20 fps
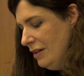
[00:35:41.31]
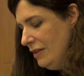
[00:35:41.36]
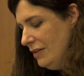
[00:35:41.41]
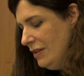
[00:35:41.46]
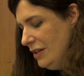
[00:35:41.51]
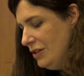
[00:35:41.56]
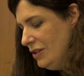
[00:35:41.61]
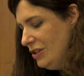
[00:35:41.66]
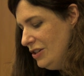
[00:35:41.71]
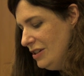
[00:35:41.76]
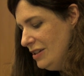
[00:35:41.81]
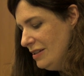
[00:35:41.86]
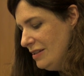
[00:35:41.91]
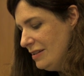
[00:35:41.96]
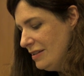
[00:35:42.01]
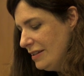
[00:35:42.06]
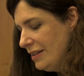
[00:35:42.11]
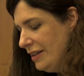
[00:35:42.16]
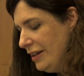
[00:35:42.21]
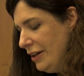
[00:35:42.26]
Then she's
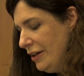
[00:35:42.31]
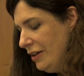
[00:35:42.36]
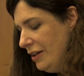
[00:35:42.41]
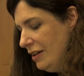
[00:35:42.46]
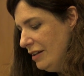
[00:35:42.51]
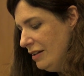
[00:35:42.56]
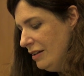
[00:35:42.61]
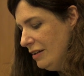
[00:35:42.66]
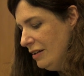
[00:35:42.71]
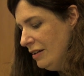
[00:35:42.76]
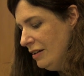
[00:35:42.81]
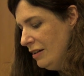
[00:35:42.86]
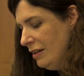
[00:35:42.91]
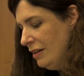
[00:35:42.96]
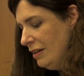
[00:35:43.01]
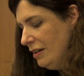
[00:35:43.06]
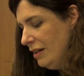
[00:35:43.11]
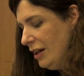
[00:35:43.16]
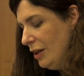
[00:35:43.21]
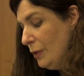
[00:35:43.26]
declaring,
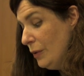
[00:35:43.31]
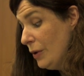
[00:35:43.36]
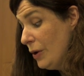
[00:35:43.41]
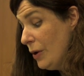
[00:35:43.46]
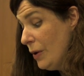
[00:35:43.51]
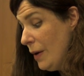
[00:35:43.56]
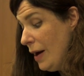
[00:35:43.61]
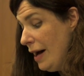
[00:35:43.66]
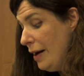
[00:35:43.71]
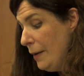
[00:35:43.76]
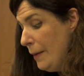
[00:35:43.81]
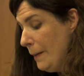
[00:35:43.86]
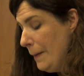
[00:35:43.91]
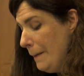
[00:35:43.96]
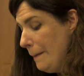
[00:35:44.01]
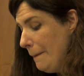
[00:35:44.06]
I will go out.